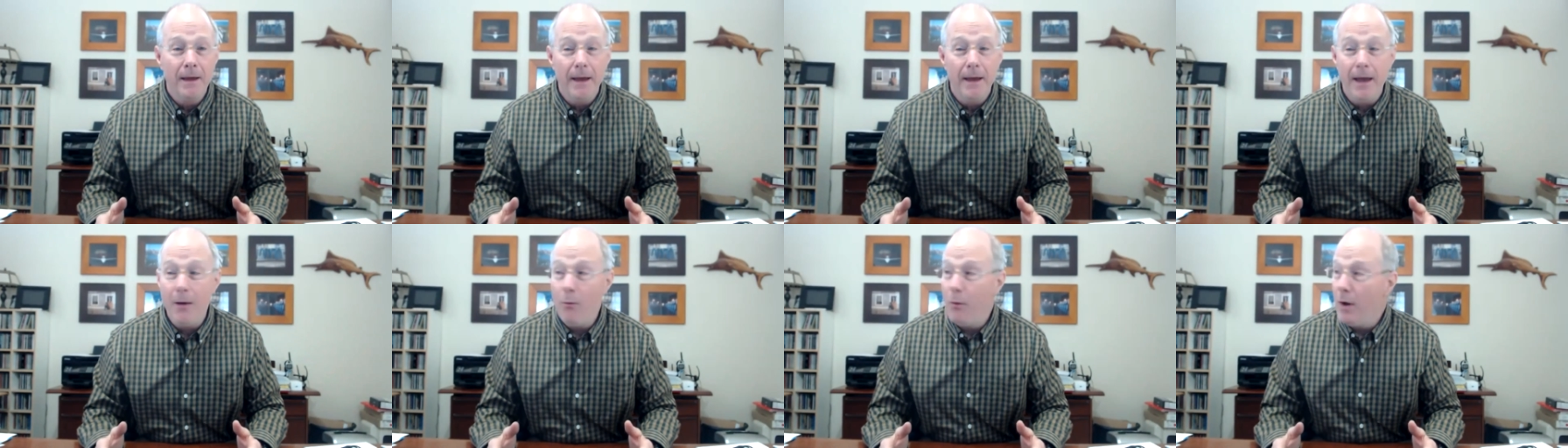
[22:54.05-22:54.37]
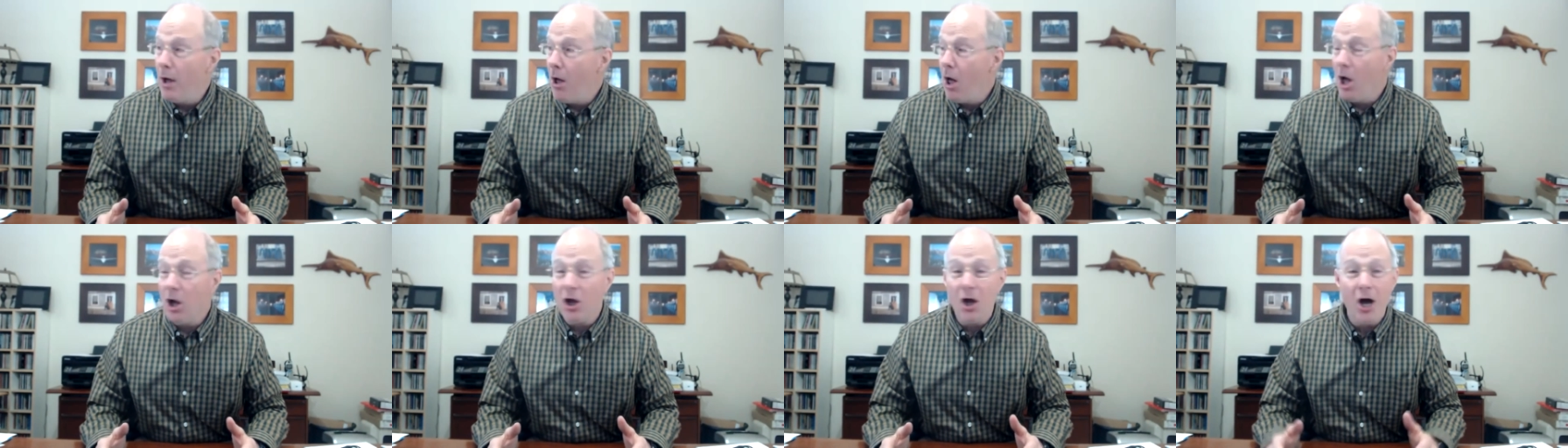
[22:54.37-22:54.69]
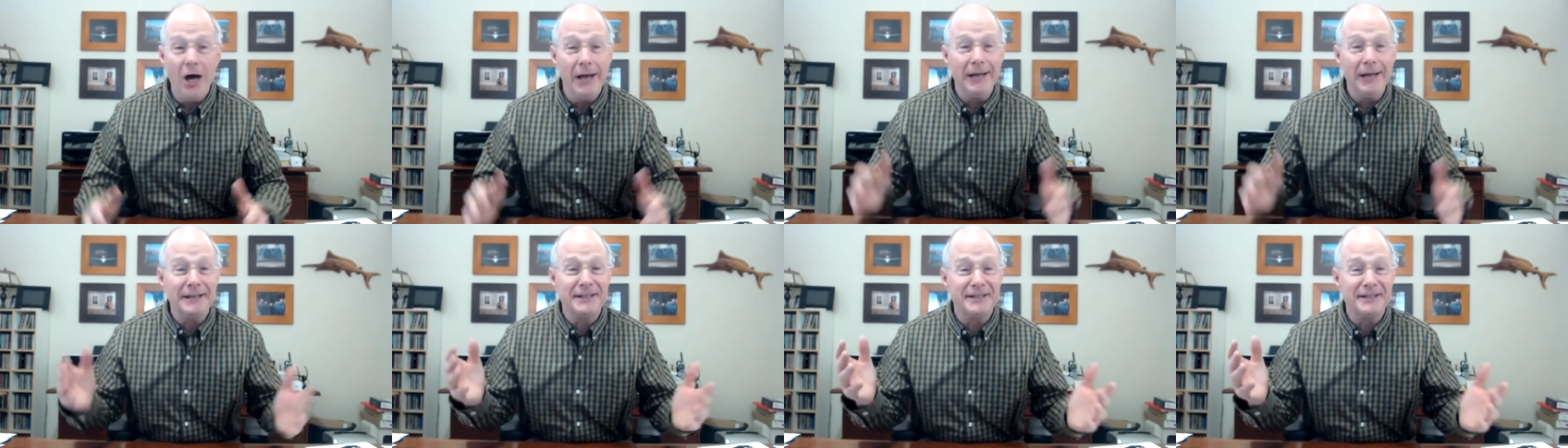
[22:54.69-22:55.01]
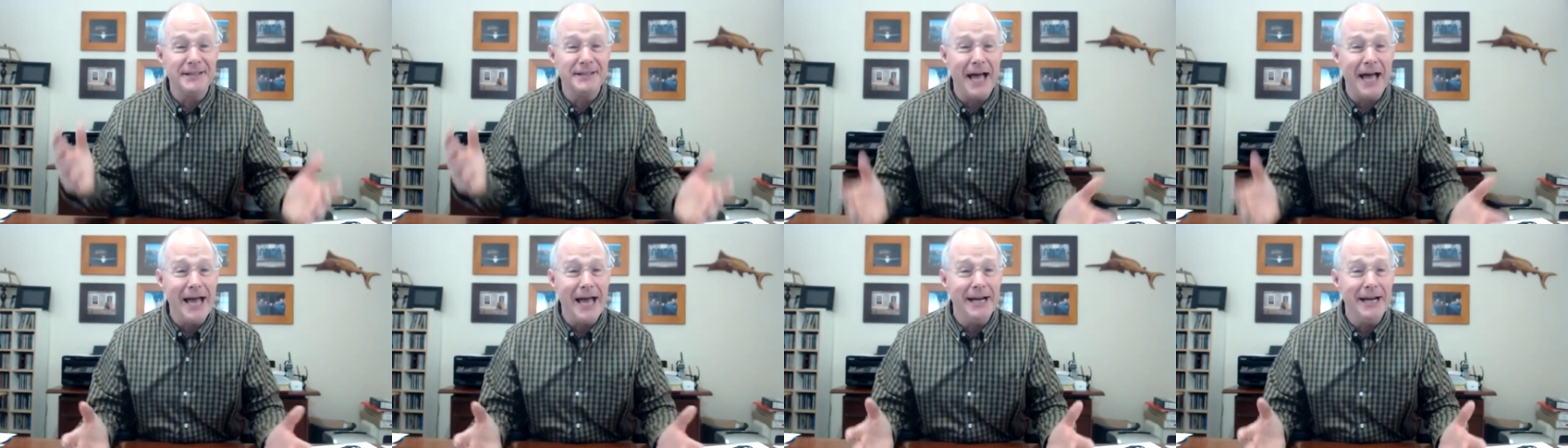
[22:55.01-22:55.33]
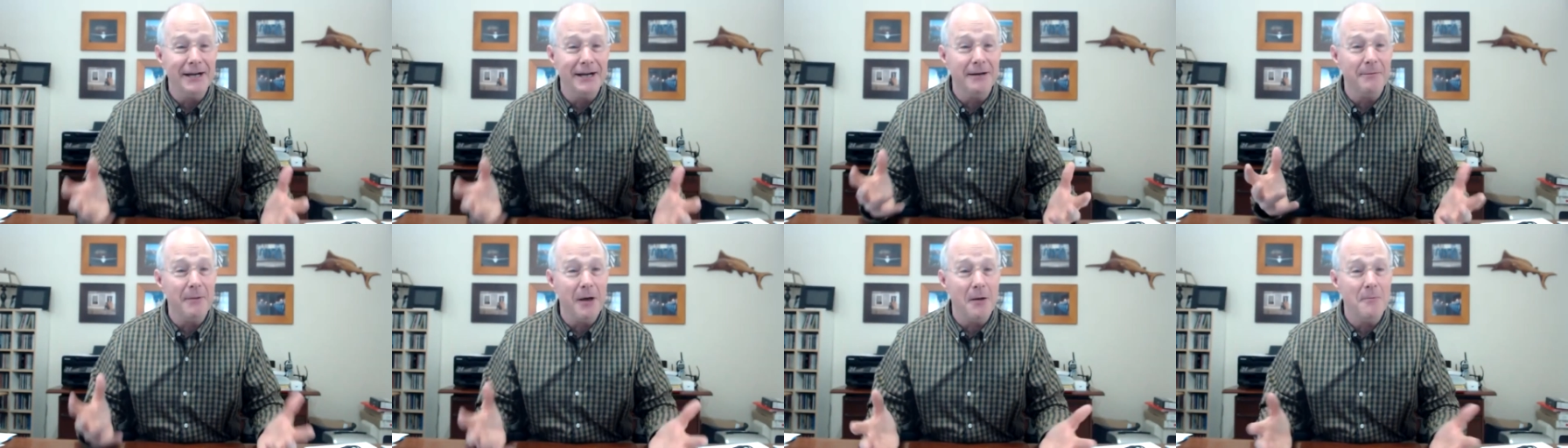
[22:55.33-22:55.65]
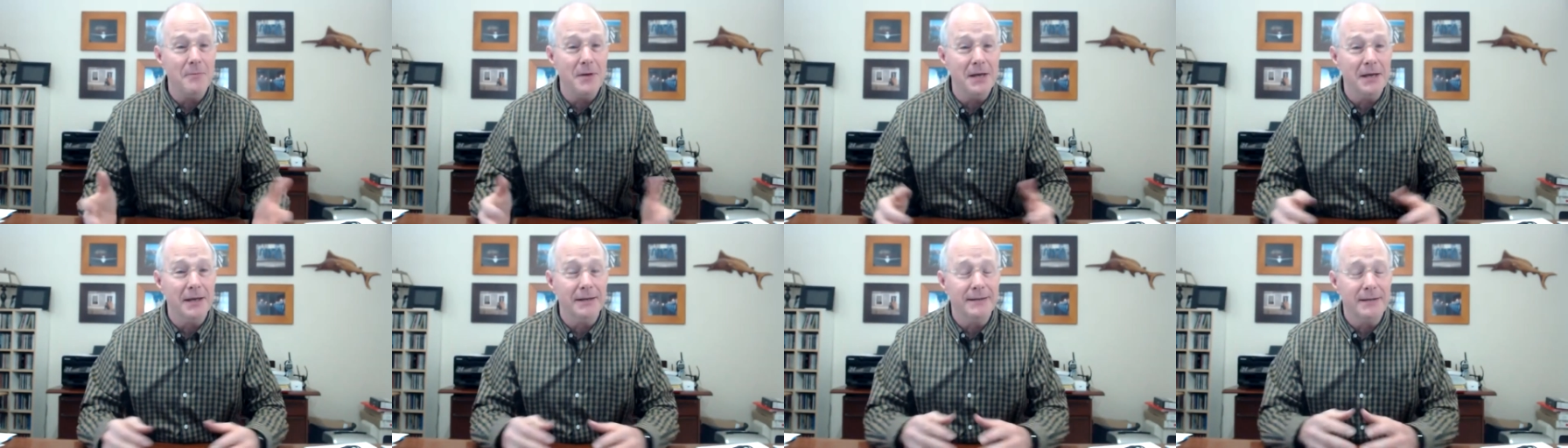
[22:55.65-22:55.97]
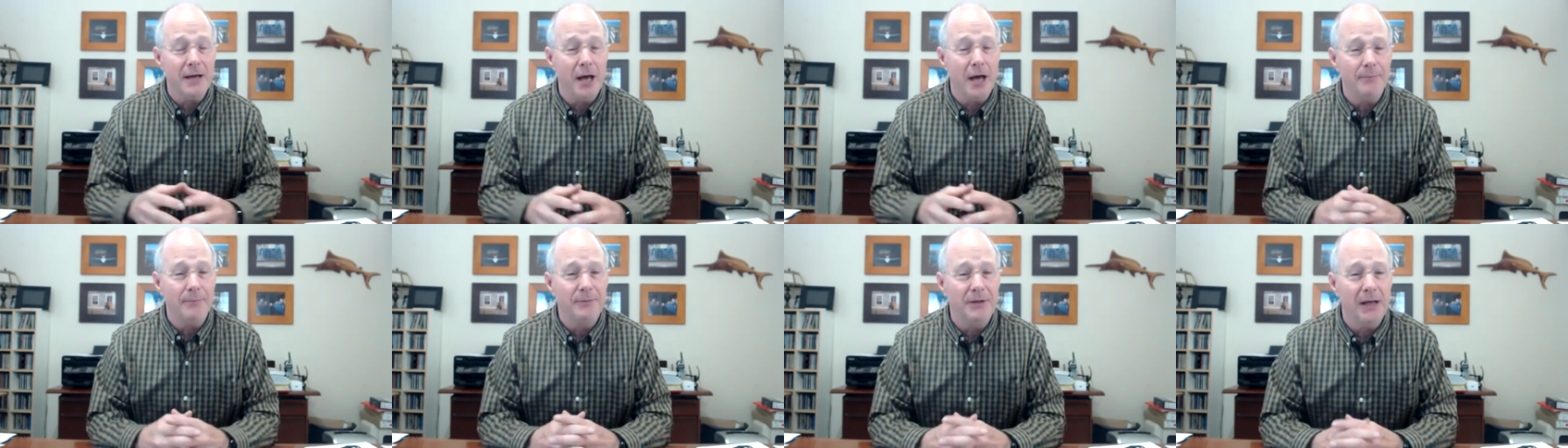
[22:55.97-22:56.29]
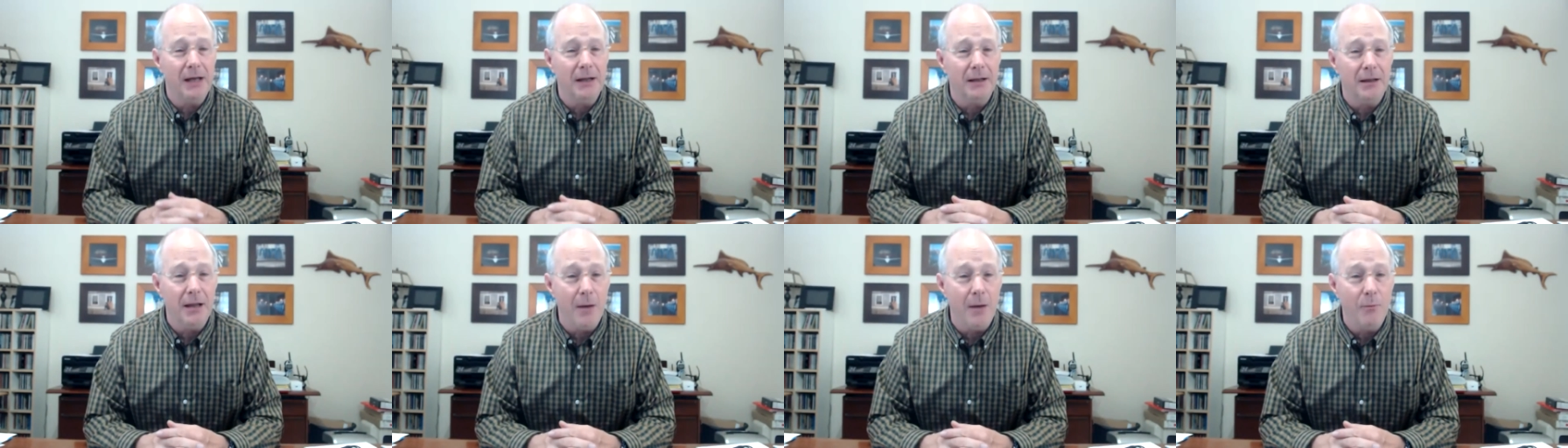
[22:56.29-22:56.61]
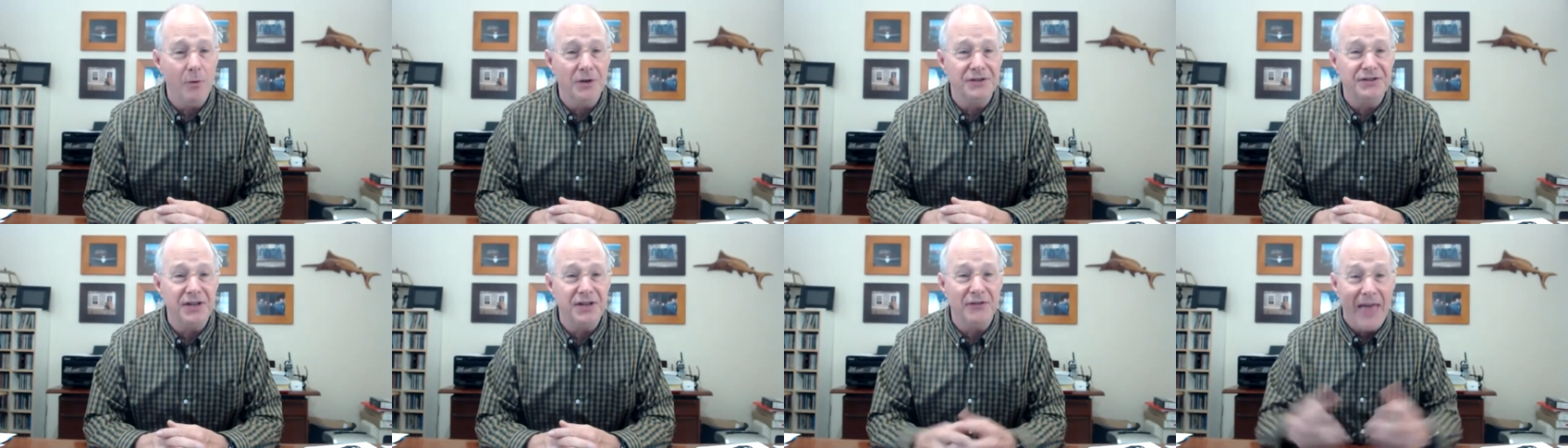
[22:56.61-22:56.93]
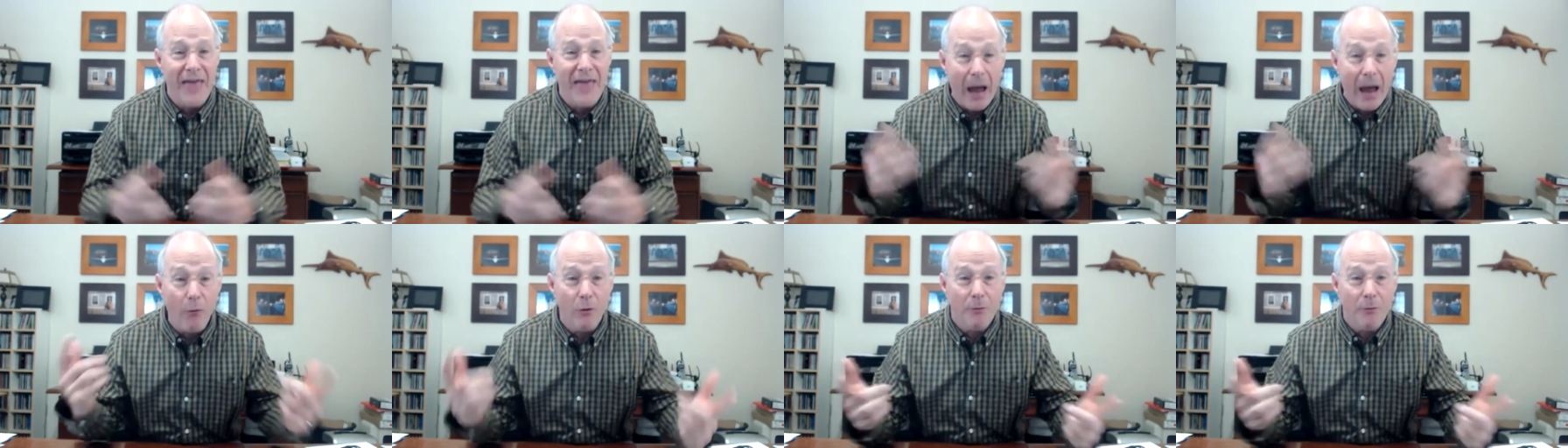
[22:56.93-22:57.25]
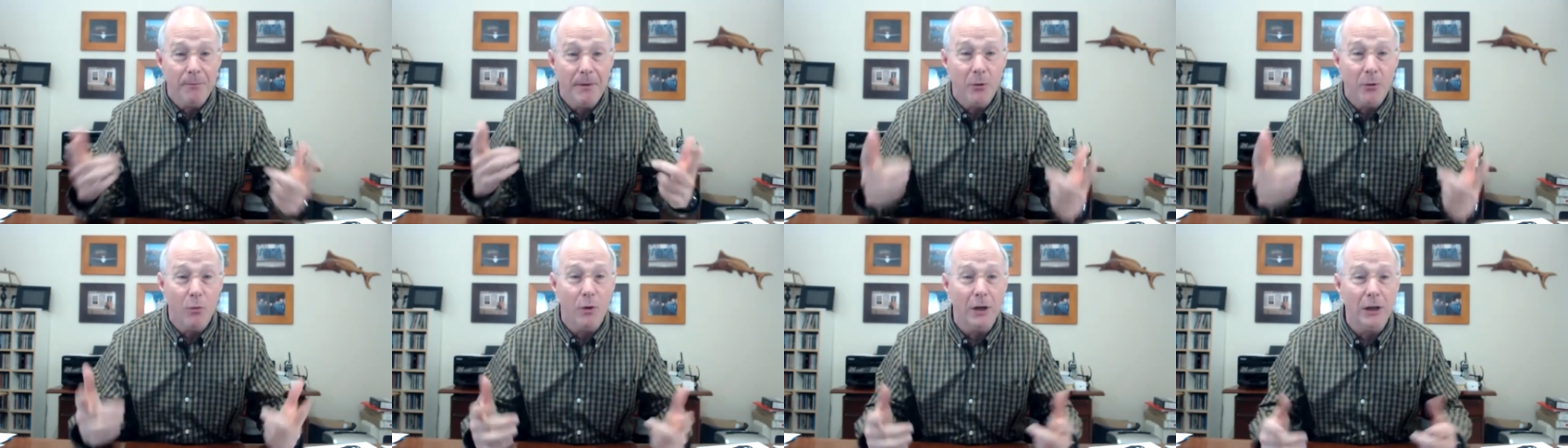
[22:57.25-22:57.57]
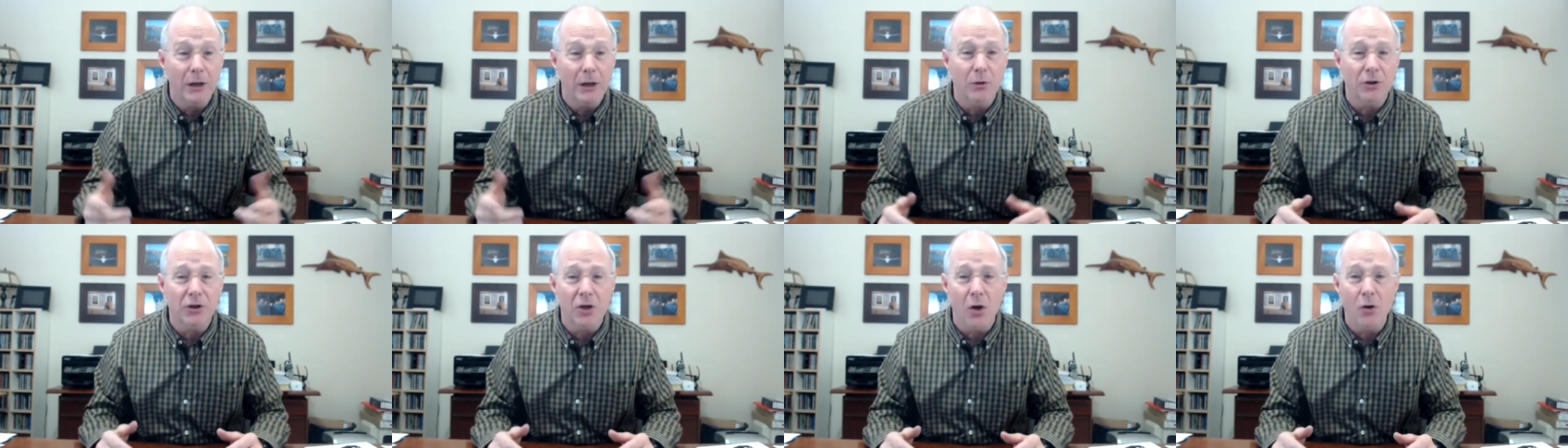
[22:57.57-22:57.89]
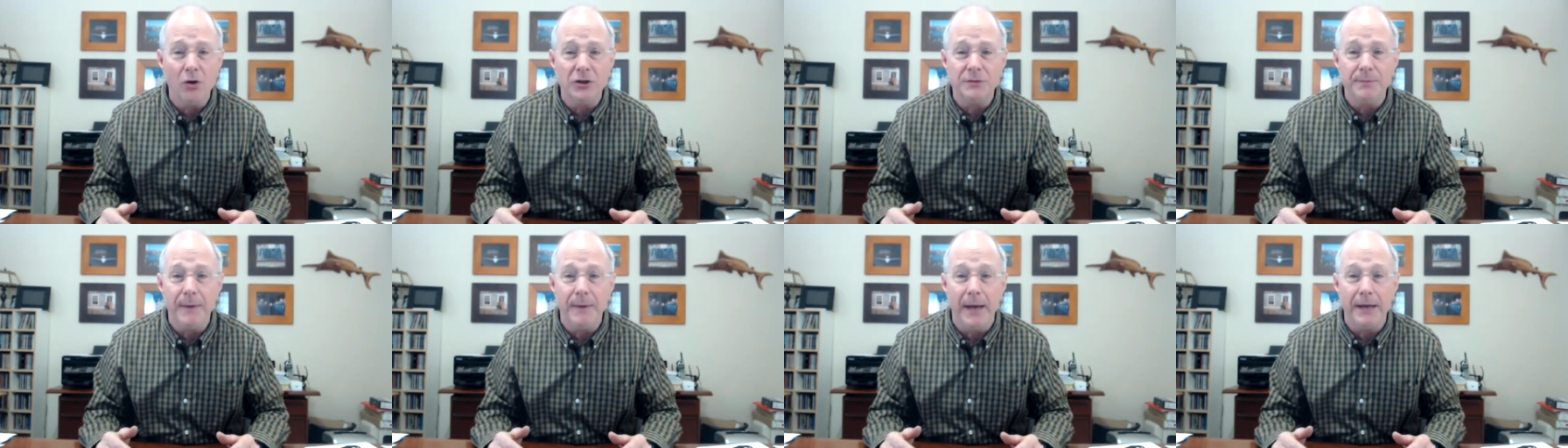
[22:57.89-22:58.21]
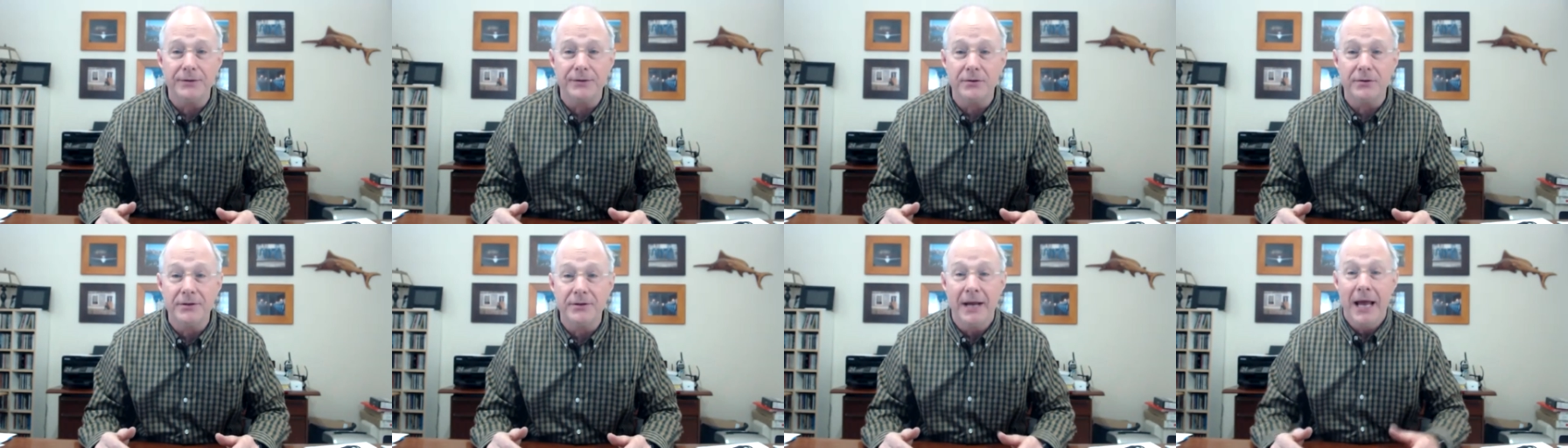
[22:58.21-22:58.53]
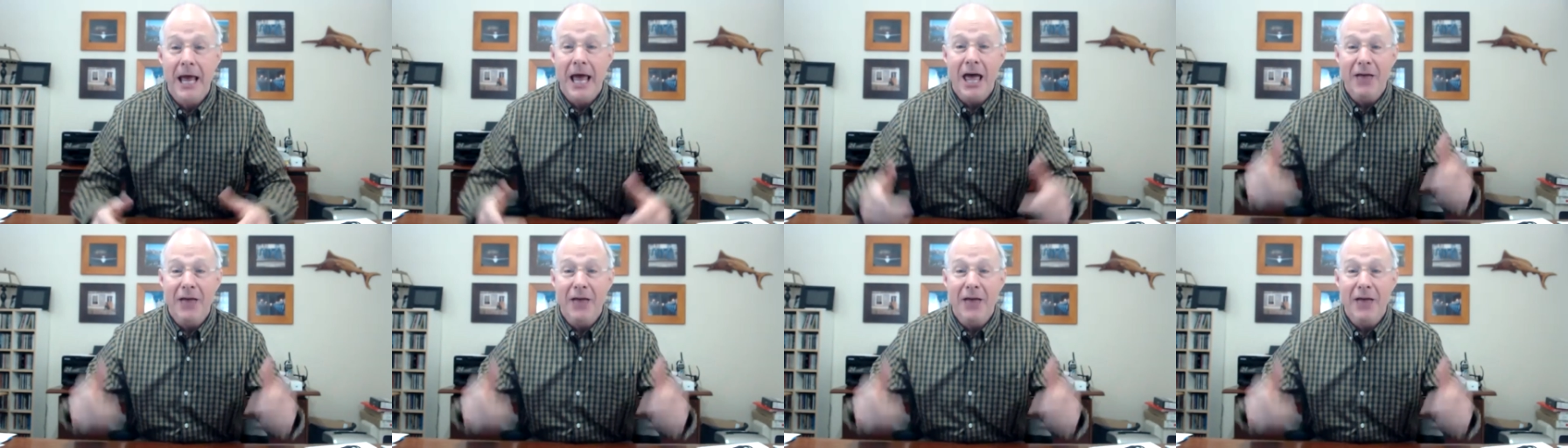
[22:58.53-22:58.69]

And we all got excited about being a top 10 club. We said that would be winning with Toastmasters.